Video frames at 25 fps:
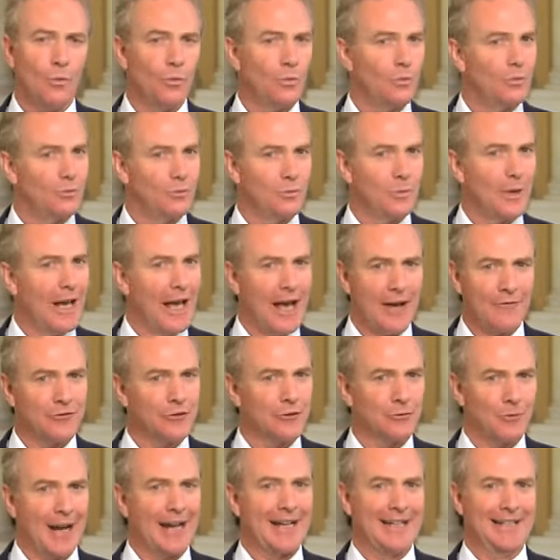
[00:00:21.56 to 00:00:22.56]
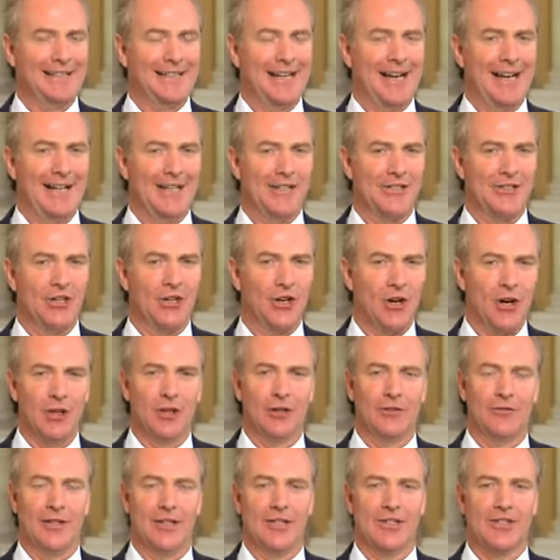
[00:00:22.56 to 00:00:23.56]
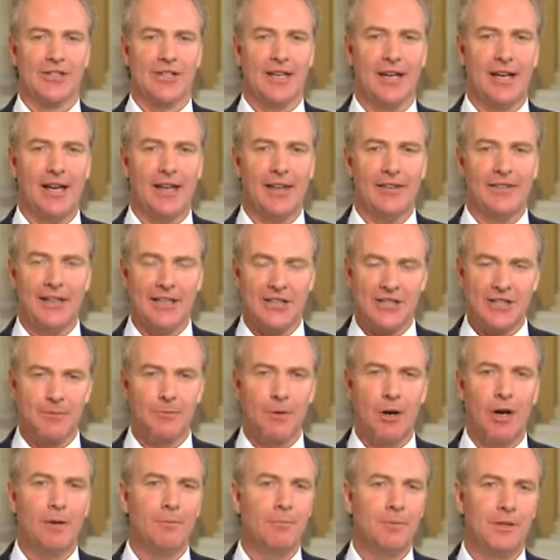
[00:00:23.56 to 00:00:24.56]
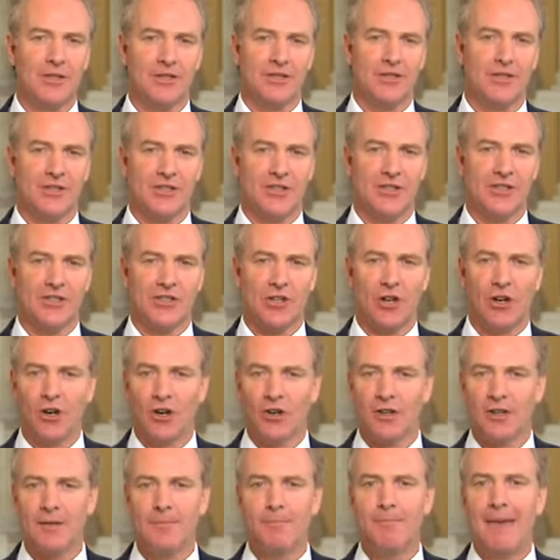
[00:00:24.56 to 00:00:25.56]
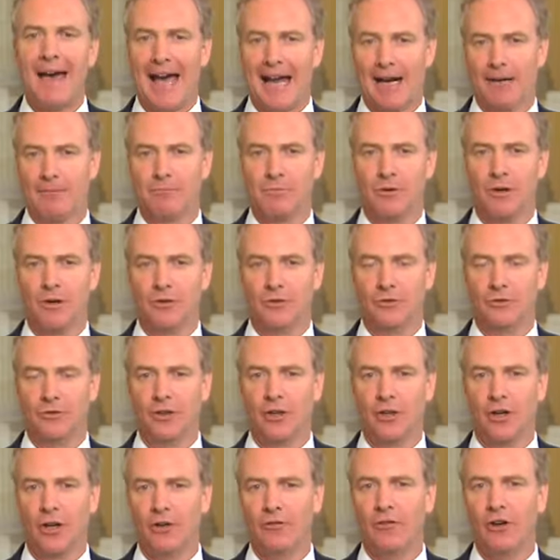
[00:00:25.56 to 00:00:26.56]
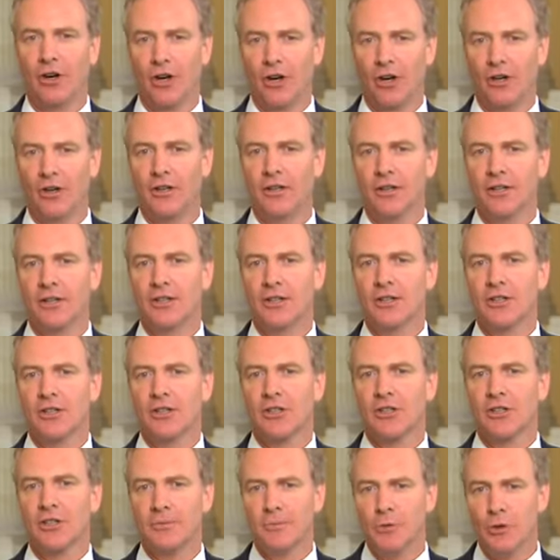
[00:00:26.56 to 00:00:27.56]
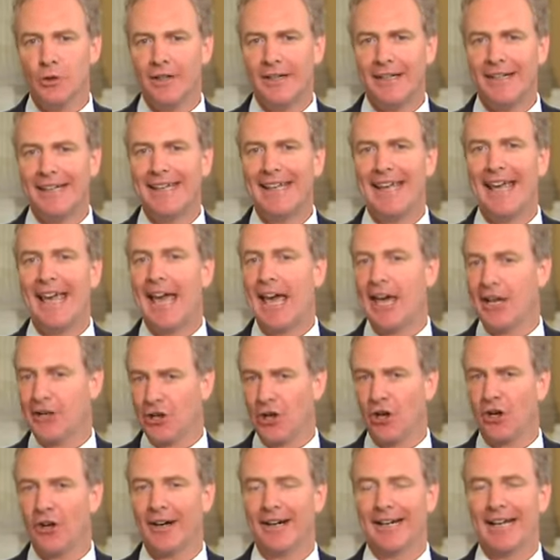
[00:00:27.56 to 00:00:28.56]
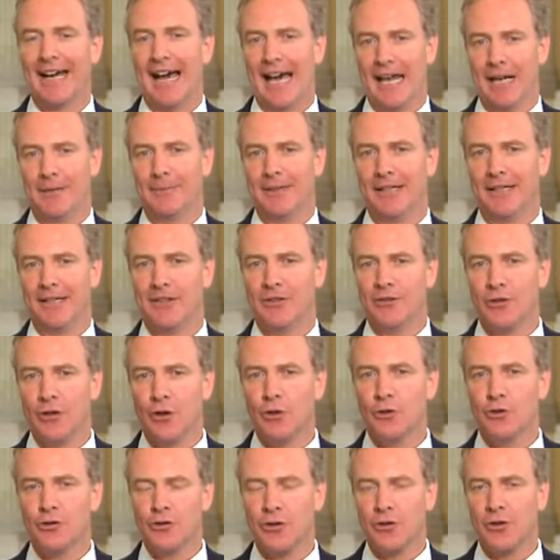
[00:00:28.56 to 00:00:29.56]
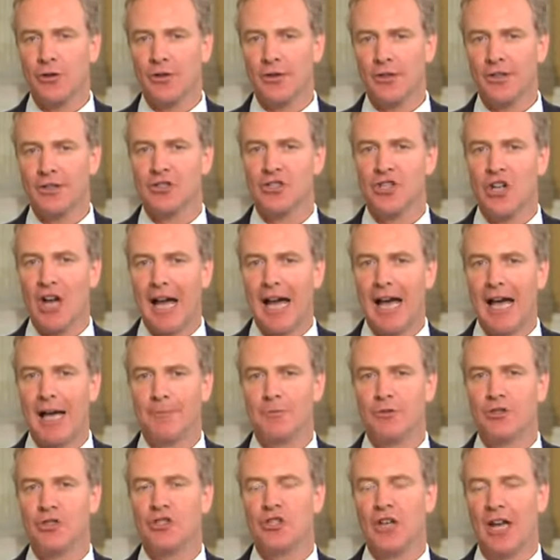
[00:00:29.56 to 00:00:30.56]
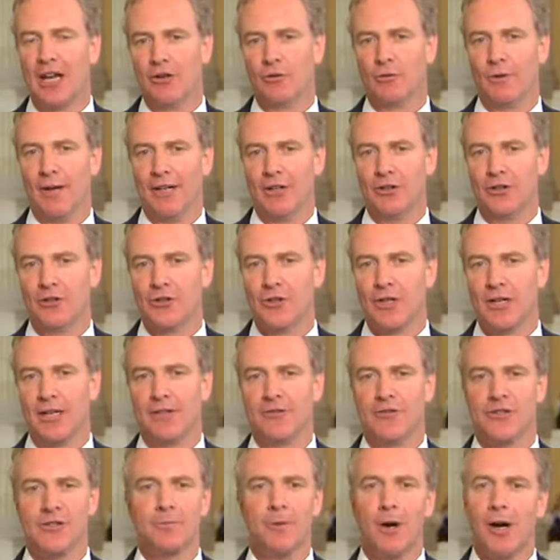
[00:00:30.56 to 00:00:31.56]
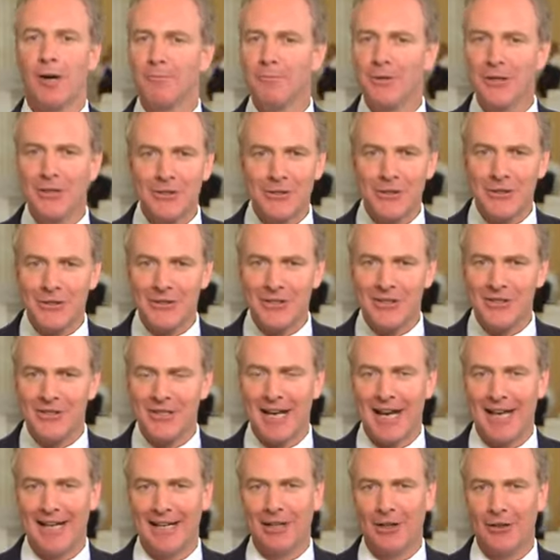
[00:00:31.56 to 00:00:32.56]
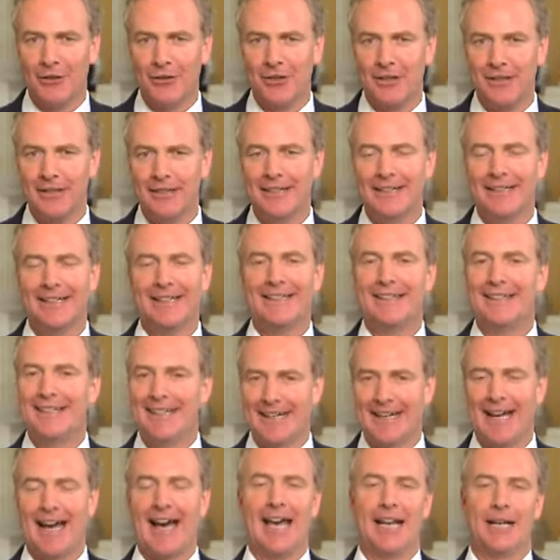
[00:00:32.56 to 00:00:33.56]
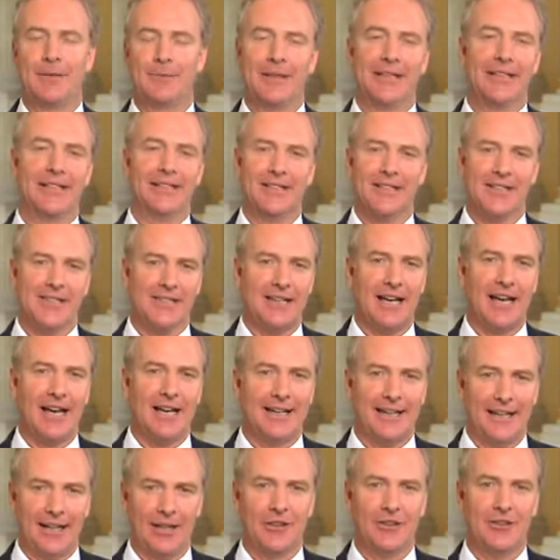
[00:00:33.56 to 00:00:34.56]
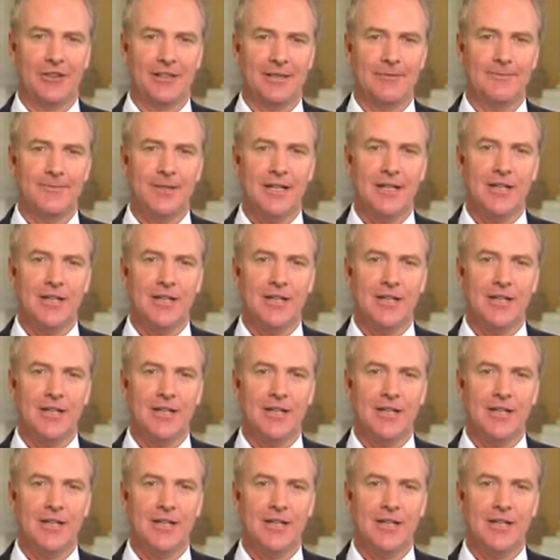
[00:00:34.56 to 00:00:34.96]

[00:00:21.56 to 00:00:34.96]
We have to recognize, all of us, that small businesses are the backbone of our community and our economy. Those are the jobs generators. If small business is not healthy, the economy is not healthy.